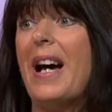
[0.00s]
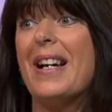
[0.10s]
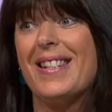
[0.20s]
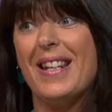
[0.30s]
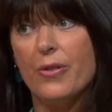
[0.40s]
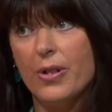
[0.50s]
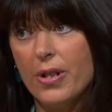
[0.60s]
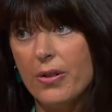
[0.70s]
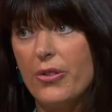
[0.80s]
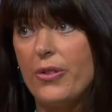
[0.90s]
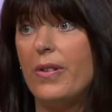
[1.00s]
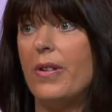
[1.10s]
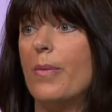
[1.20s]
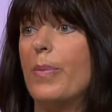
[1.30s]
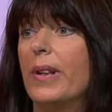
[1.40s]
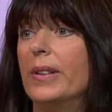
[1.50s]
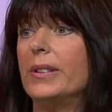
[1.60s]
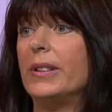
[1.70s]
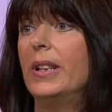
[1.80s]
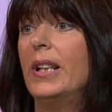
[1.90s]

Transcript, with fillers: as introduced plants.